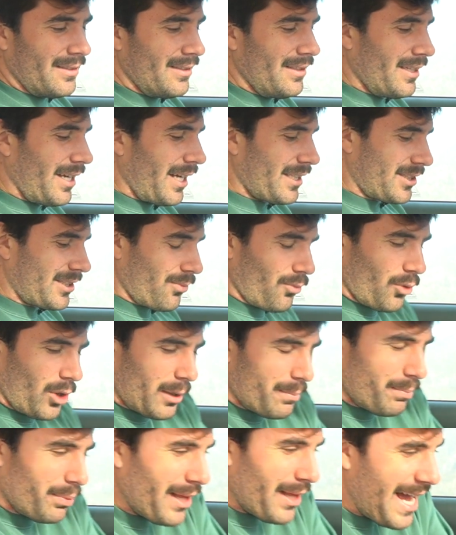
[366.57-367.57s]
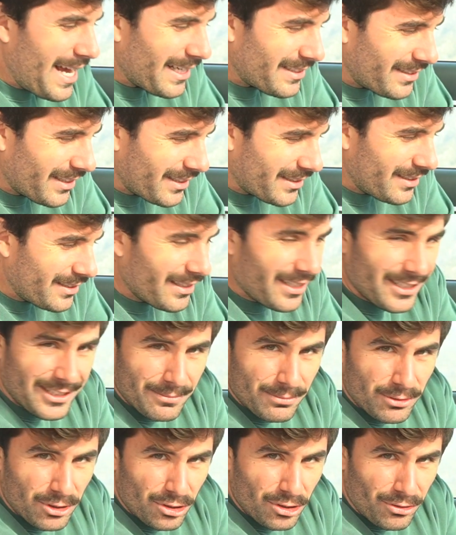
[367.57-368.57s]
You got some weird plastics. You got
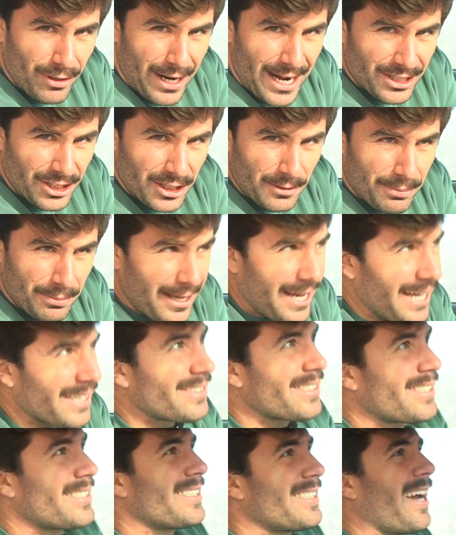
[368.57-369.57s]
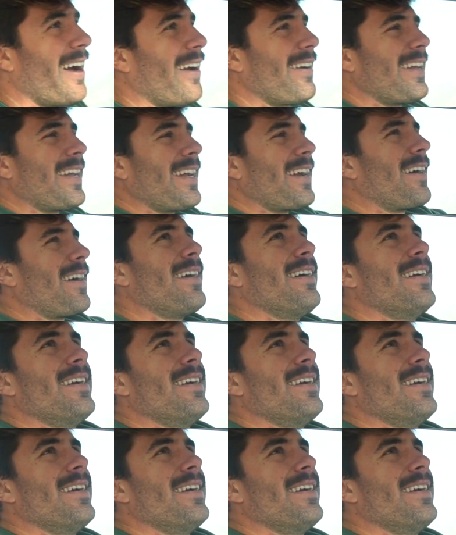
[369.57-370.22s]
some scratchy plastics down here.